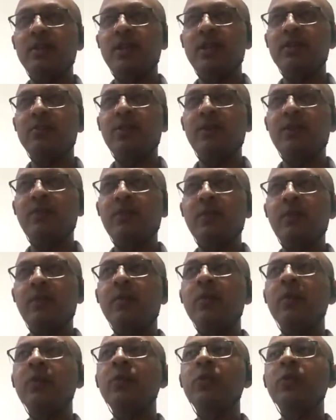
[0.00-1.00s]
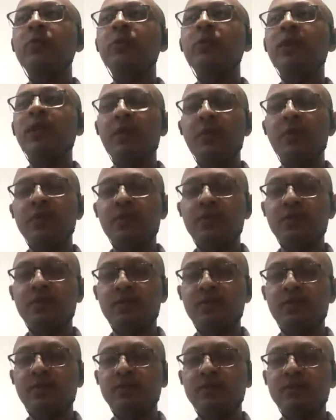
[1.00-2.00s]
That's why we are prone to be
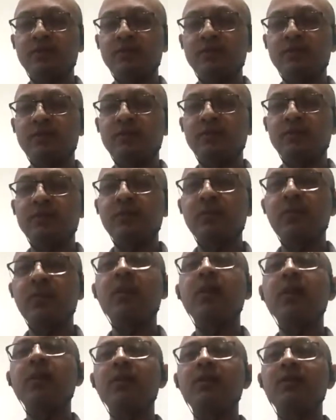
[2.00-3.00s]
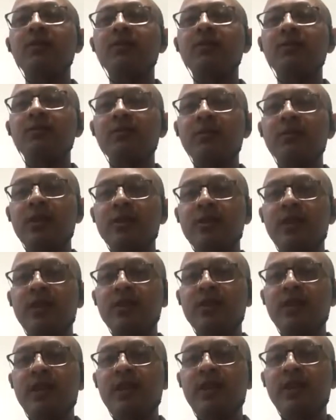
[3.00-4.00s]
illusioned. Third, he
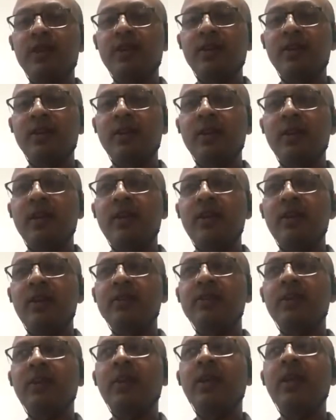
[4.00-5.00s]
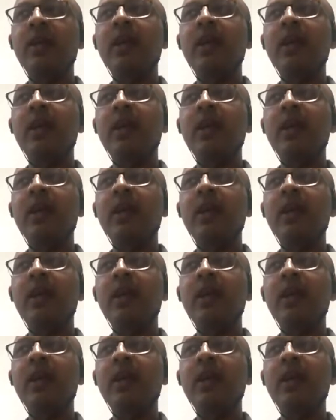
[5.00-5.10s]
says that there is a